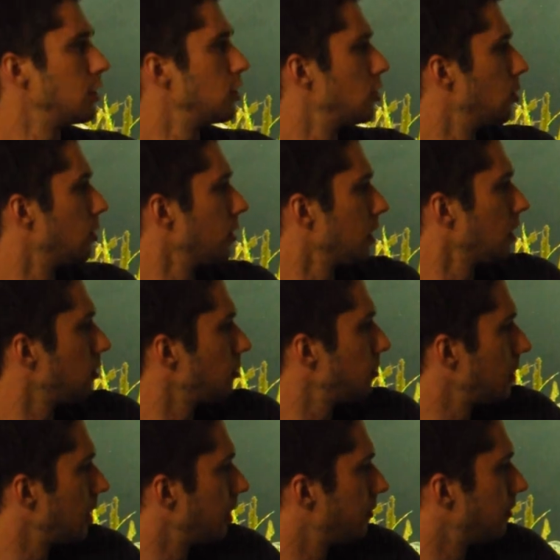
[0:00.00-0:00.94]
to do a little
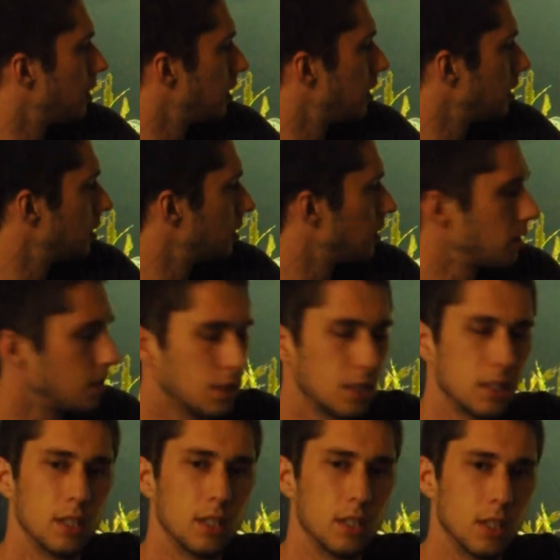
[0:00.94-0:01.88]
bit of a
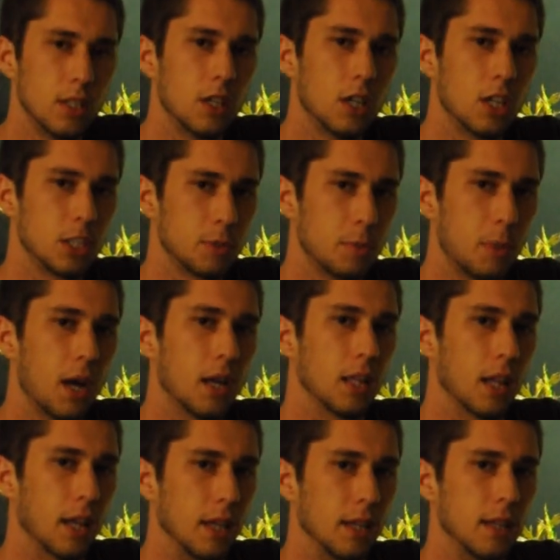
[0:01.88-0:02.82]

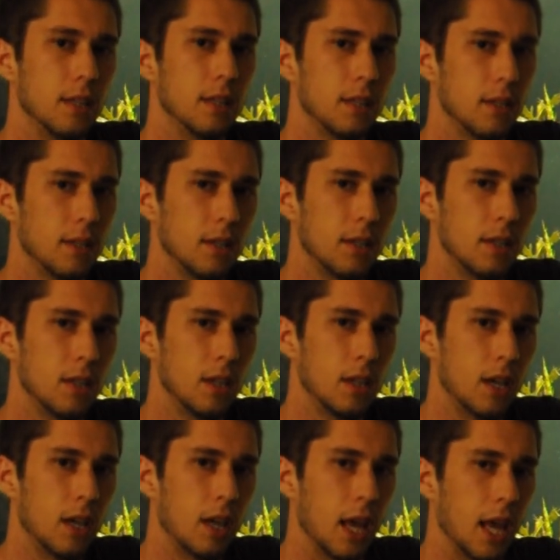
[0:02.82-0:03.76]
spotlight
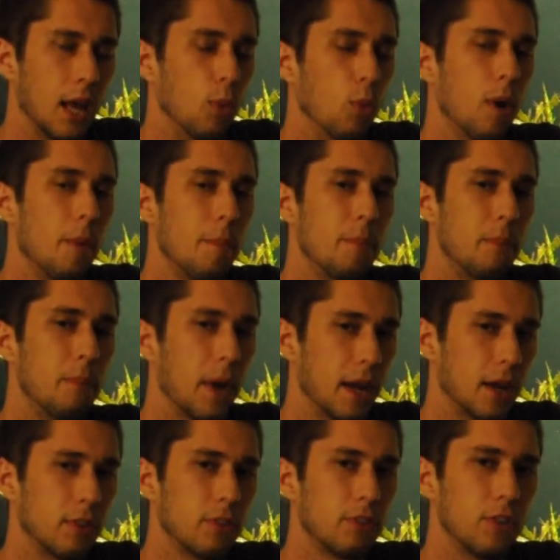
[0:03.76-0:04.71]
and what
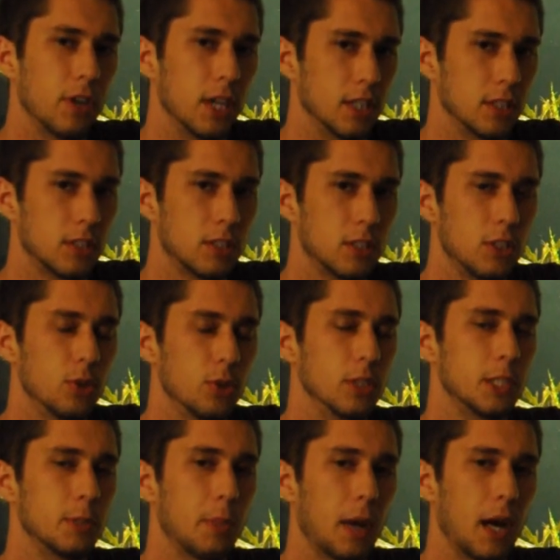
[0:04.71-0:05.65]
better fish to do a
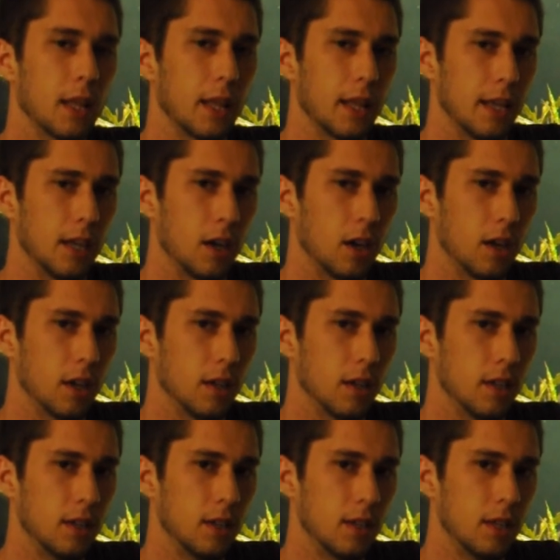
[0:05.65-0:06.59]
spotlight on
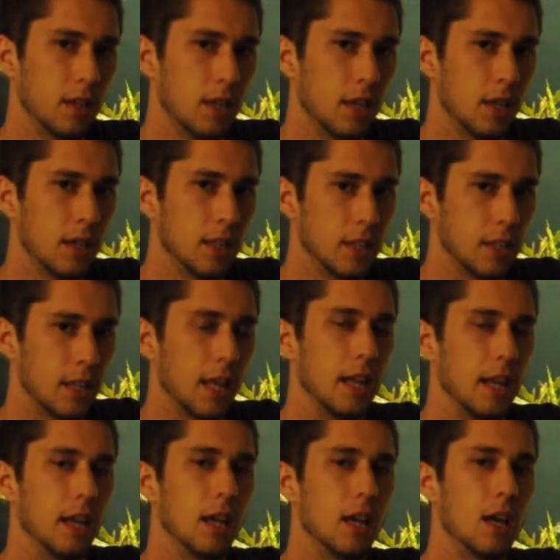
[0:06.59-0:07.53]

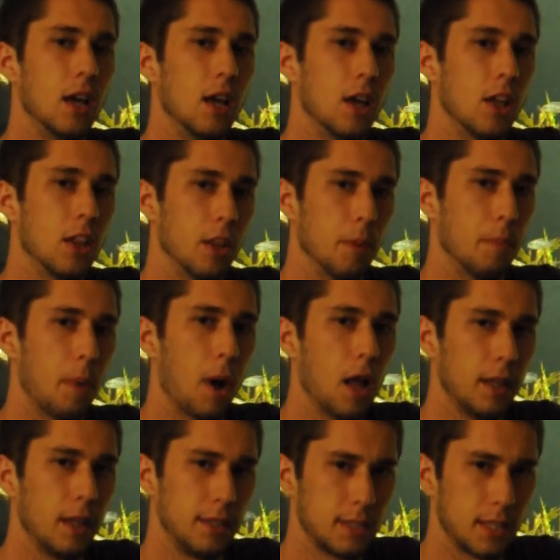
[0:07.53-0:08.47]
than the
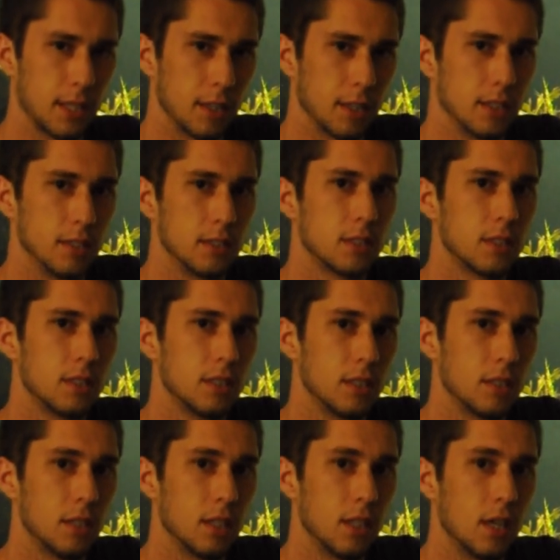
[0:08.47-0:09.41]
Polypterus
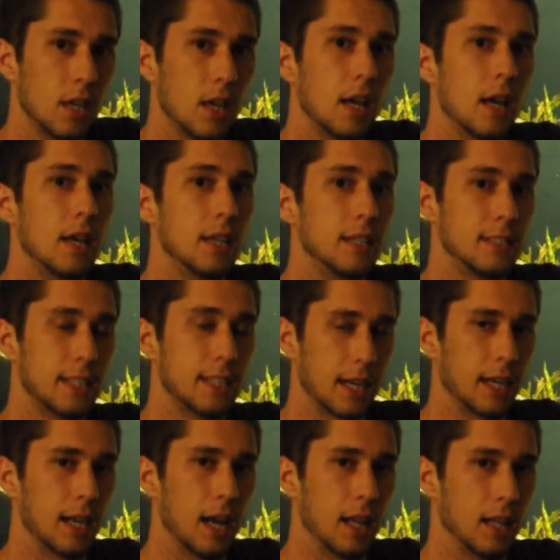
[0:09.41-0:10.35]

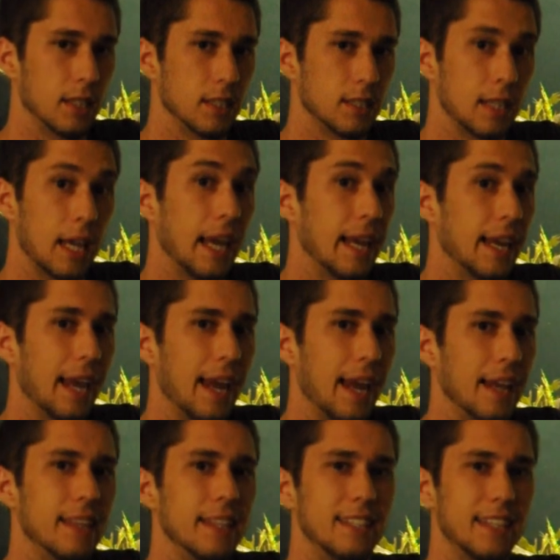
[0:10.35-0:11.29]
senegalus,
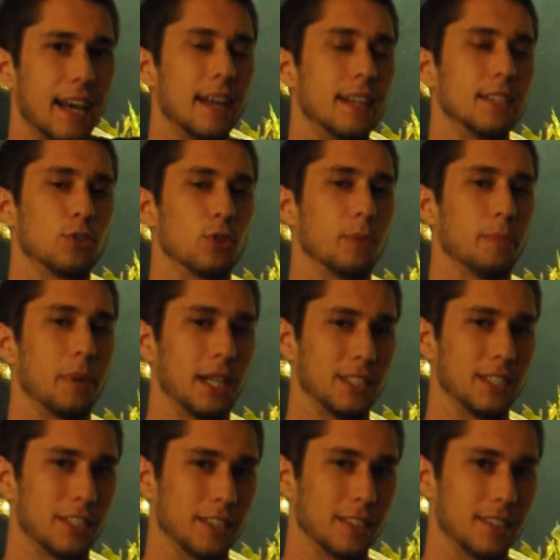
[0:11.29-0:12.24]
aka the dinosaur
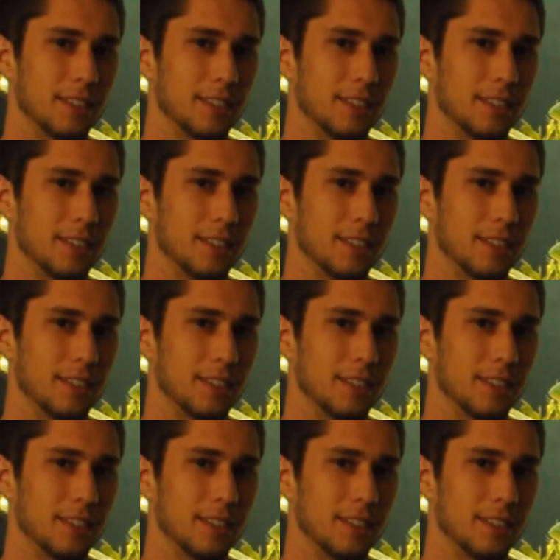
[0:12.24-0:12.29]
bichir.